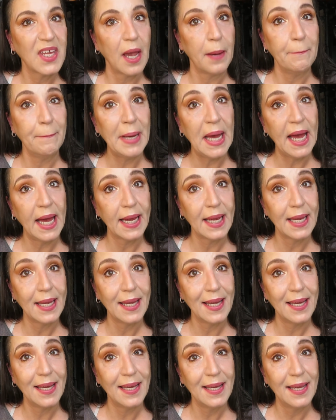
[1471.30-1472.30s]
I'm back,
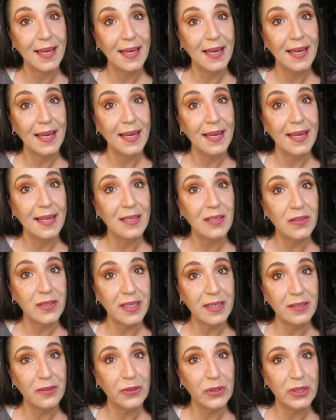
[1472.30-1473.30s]

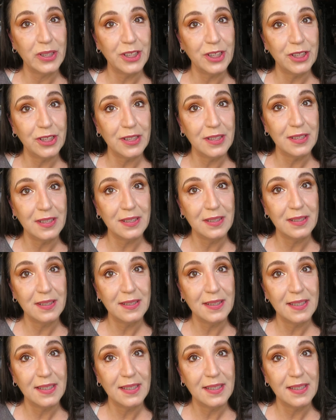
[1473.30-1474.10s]
looking gorgeous.